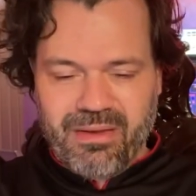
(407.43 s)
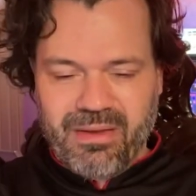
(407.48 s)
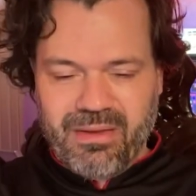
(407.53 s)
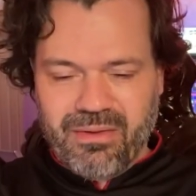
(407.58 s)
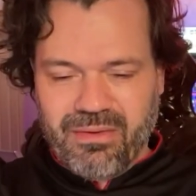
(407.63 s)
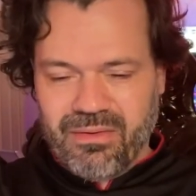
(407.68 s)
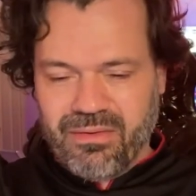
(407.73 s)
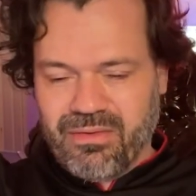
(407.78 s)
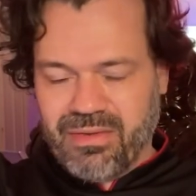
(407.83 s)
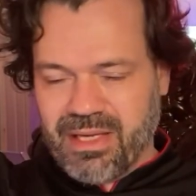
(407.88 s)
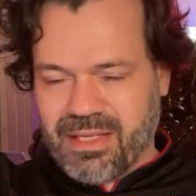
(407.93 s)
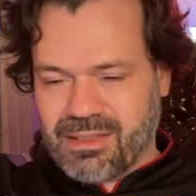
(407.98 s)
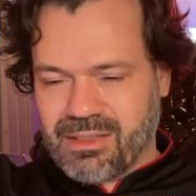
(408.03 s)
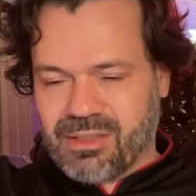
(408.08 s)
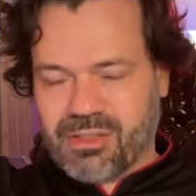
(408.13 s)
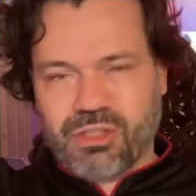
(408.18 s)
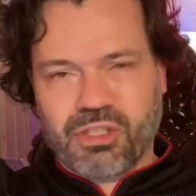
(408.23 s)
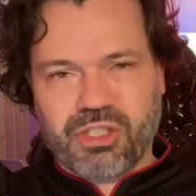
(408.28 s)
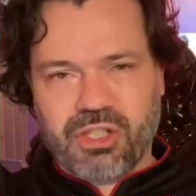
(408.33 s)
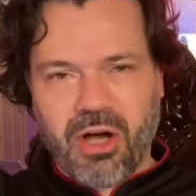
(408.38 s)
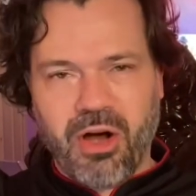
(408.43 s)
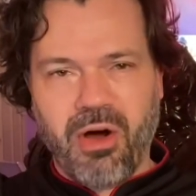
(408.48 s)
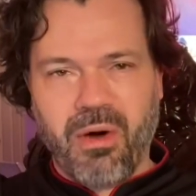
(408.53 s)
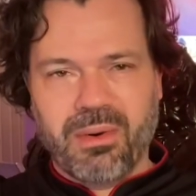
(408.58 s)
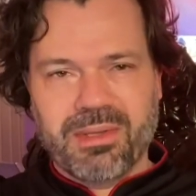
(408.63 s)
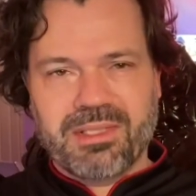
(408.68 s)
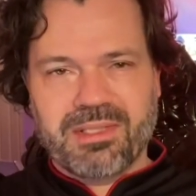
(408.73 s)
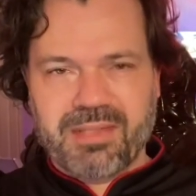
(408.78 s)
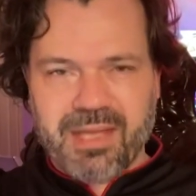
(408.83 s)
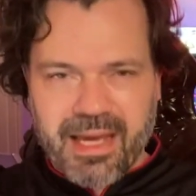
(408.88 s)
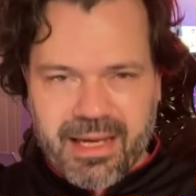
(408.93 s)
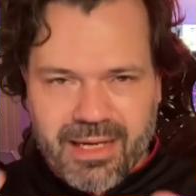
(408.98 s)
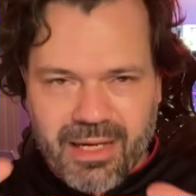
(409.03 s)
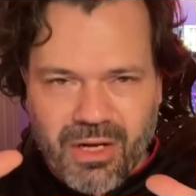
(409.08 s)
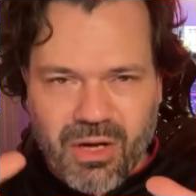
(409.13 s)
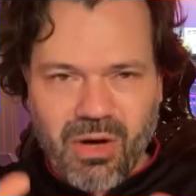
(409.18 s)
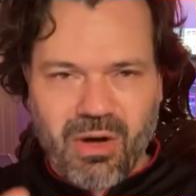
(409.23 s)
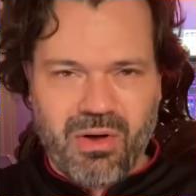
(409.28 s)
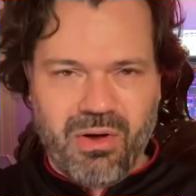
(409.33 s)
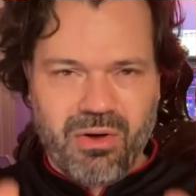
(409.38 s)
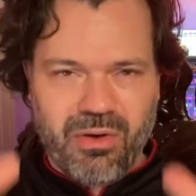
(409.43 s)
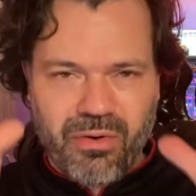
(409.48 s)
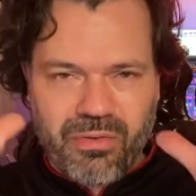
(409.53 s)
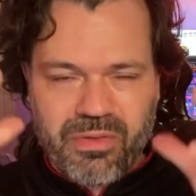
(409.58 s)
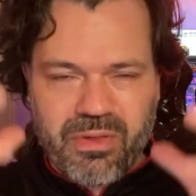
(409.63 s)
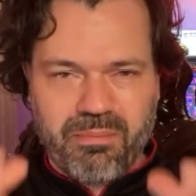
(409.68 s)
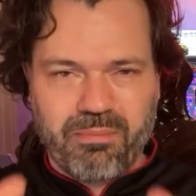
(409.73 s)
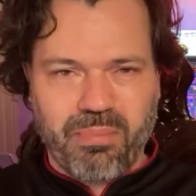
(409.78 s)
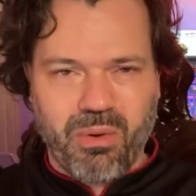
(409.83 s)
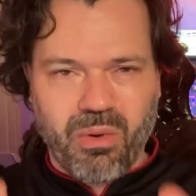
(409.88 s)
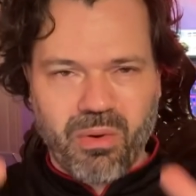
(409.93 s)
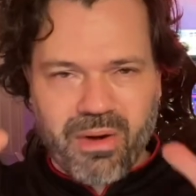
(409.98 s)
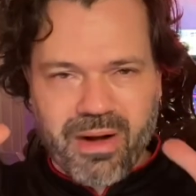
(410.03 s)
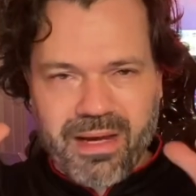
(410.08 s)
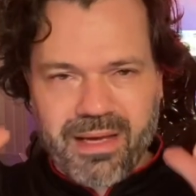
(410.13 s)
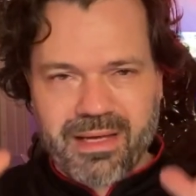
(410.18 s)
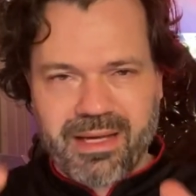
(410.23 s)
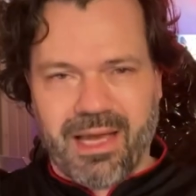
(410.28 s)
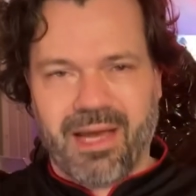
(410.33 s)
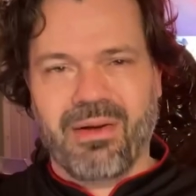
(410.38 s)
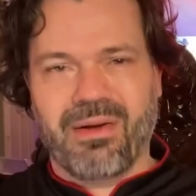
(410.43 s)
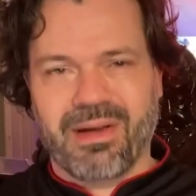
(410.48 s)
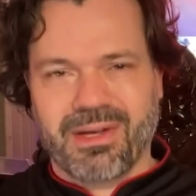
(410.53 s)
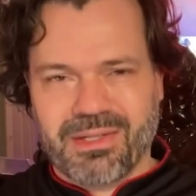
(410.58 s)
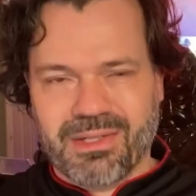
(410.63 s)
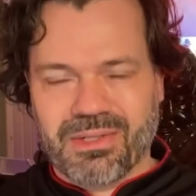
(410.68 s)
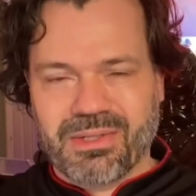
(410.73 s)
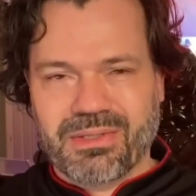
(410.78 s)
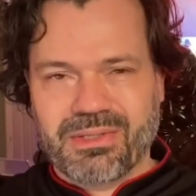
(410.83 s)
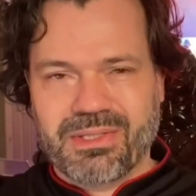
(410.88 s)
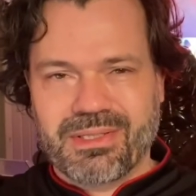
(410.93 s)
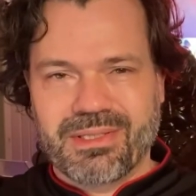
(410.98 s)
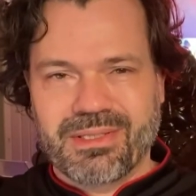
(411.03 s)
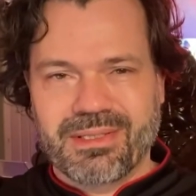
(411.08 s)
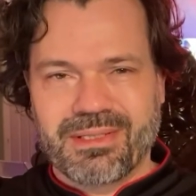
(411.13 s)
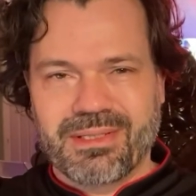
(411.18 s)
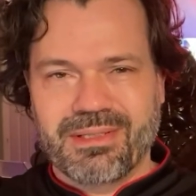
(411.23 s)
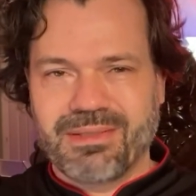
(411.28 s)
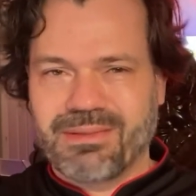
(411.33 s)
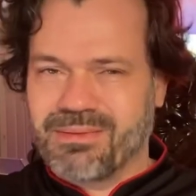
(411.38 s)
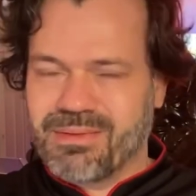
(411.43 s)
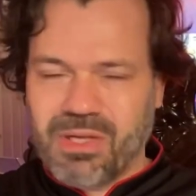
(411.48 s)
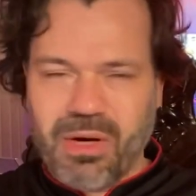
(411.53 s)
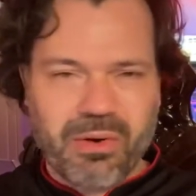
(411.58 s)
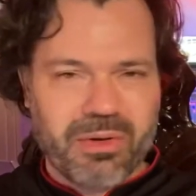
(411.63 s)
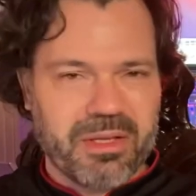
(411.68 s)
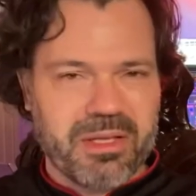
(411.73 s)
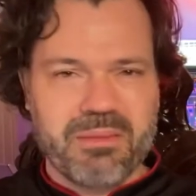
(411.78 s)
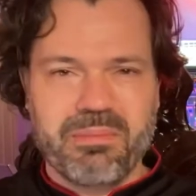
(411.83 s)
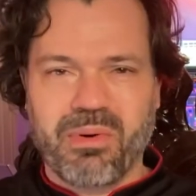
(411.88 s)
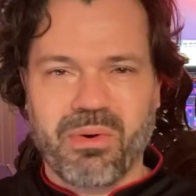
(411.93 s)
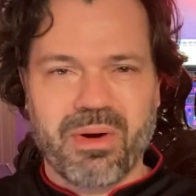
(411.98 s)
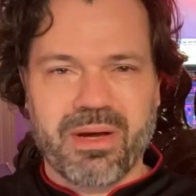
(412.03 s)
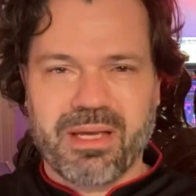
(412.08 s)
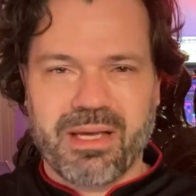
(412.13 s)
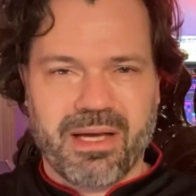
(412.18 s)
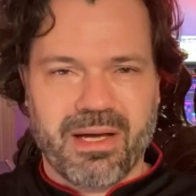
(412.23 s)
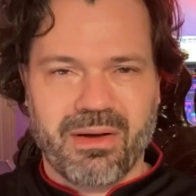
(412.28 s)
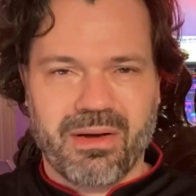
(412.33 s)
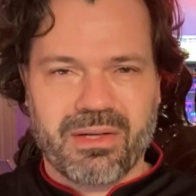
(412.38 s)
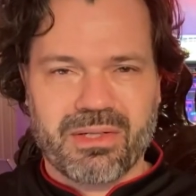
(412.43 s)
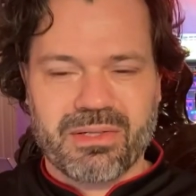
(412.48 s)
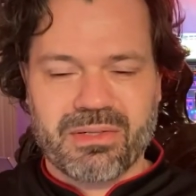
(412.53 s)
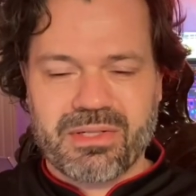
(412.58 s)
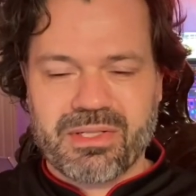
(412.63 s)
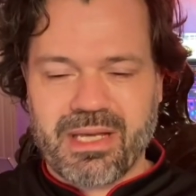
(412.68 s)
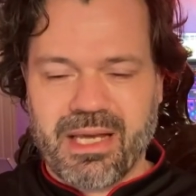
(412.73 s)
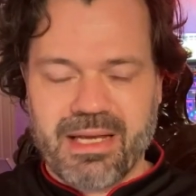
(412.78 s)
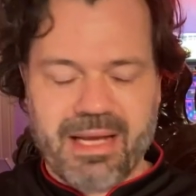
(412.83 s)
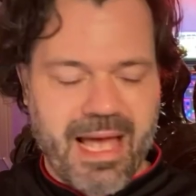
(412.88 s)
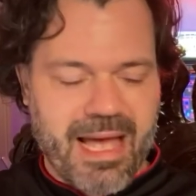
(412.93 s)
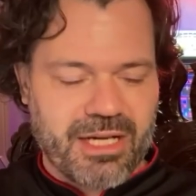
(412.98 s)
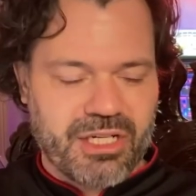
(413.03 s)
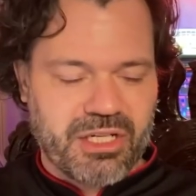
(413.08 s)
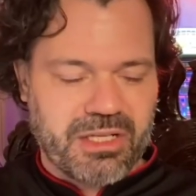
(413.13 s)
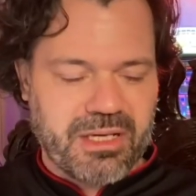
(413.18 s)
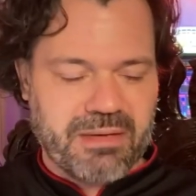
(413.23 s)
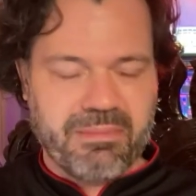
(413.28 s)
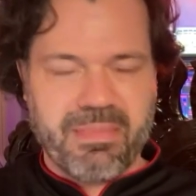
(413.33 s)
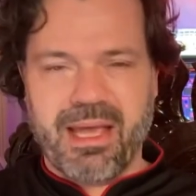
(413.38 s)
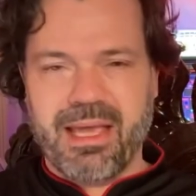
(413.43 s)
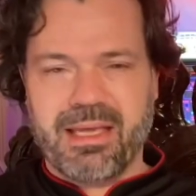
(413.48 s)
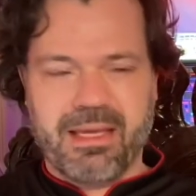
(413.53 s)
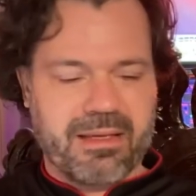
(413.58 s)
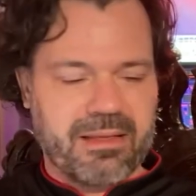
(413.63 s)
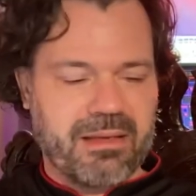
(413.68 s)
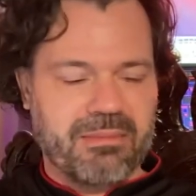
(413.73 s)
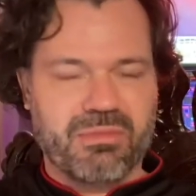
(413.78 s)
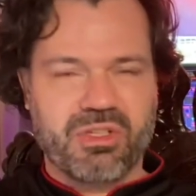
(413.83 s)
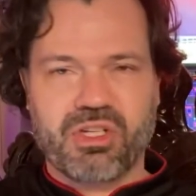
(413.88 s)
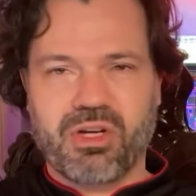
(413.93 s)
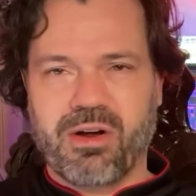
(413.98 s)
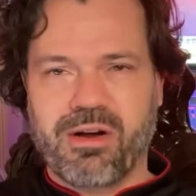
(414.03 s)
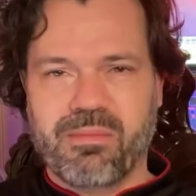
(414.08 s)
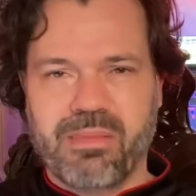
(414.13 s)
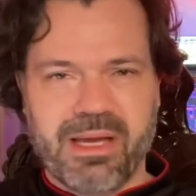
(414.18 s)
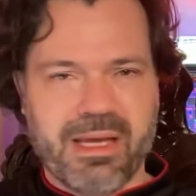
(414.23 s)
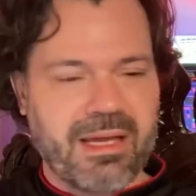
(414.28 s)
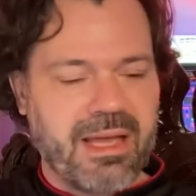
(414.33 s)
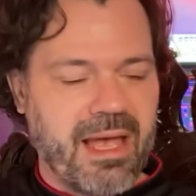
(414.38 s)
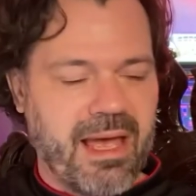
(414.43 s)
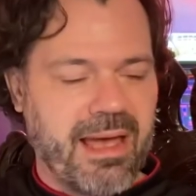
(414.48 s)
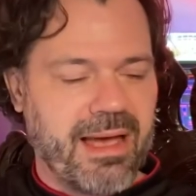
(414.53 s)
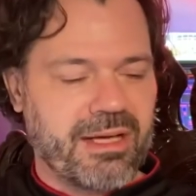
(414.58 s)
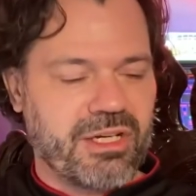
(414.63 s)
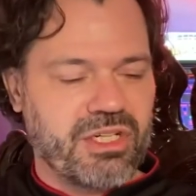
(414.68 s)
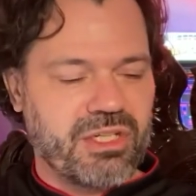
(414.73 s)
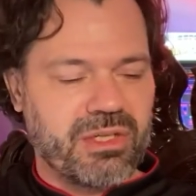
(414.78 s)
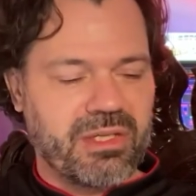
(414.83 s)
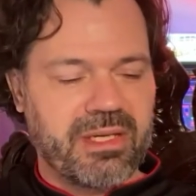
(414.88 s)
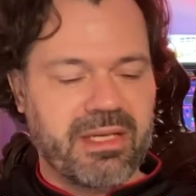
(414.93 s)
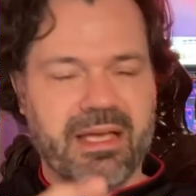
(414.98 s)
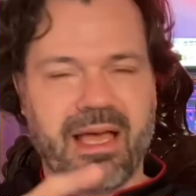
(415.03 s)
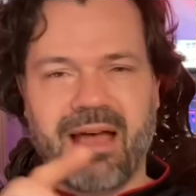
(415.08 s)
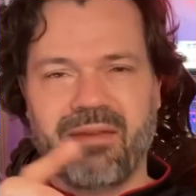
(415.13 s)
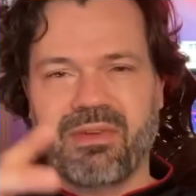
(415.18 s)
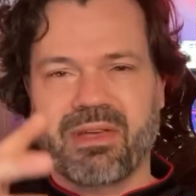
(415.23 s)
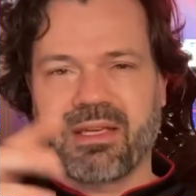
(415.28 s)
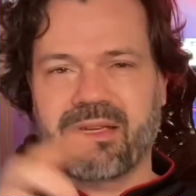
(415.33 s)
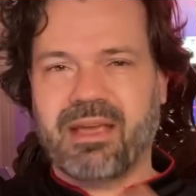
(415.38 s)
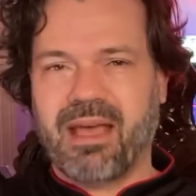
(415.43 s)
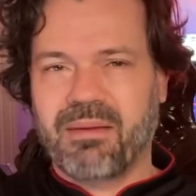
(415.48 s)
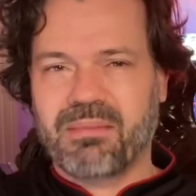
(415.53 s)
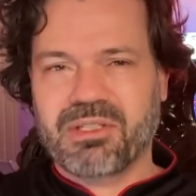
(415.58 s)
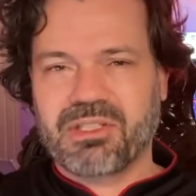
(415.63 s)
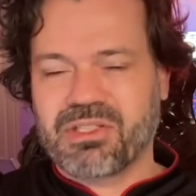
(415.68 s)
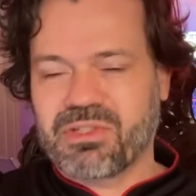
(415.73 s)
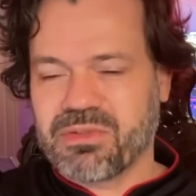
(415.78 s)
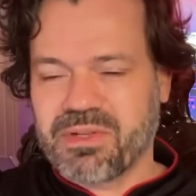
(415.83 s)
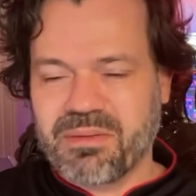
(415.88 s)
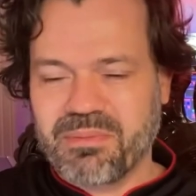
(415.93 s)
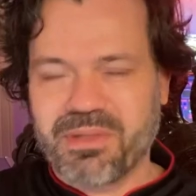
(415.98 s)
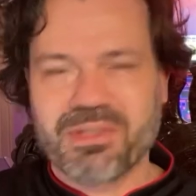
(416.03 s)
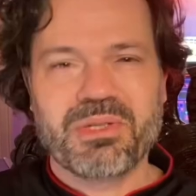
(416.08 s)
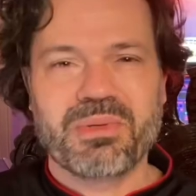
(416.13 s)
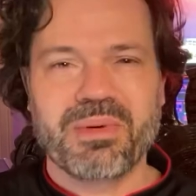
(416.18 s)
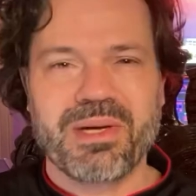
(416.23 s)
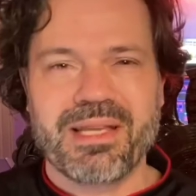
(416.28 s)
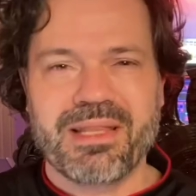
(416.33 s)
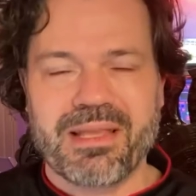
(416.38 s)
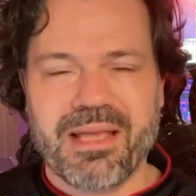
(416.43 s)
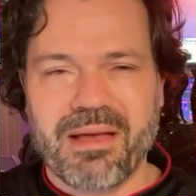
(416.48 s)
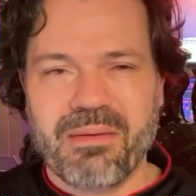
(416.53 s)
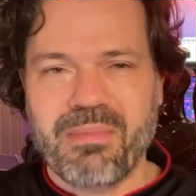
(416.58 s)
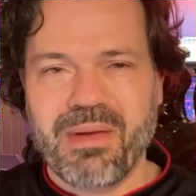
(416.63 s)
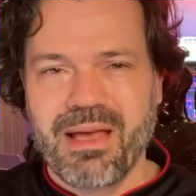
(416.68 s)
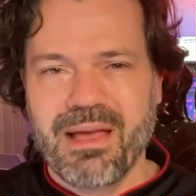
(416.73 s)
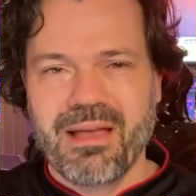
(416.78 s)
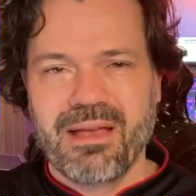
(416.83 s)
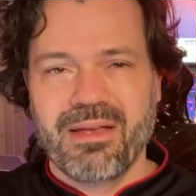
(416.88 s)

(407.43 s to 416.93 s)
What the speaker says: This show is taking all the boring characters, totally boring characters, and actually making them charming, actually having chemistry between them.